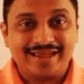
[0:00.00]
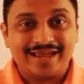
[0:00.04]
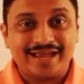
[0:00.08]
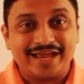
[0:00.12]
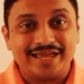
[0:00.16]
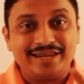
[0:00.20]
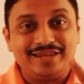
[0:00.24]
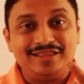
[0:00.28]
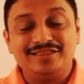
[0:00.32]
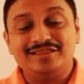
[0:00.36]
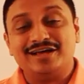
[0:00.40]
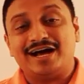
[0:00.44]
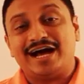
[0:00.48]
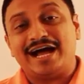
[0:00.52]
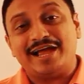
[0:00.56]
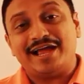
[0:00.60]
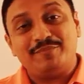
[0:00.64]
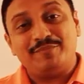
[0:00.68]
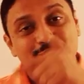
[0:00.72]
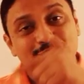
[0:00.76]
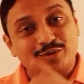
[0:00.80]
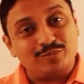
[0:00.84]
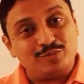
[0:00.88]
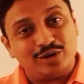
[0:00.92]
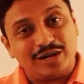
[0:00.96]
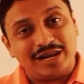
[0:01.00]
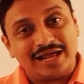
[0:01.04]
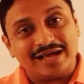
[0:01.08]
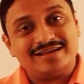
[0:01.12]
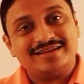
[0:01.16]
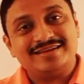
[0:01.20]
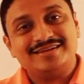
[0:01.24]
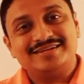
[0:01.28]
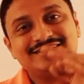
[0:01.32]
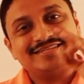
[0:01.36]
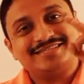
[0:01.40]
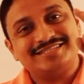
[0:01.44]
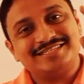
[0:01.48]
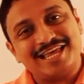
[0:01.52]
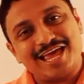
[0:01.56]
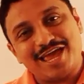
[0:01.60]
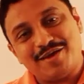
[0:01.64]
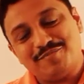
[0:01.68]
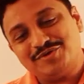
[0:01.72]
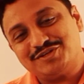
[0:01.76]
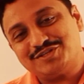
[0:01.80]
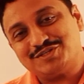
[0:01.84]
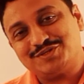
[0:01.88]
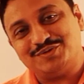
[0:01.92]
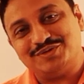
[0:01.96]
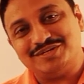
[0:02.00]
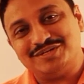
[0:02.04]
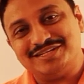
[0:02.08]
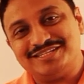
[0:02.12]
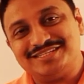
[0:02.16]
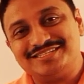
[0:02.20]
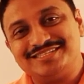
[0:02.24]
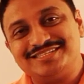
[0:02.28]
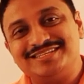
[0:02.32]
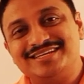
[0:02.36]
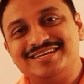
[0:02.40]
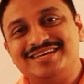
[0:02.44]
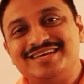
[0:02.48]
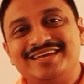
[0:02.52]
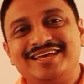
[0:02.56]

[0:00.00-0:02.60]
And in the hyperbola, same students,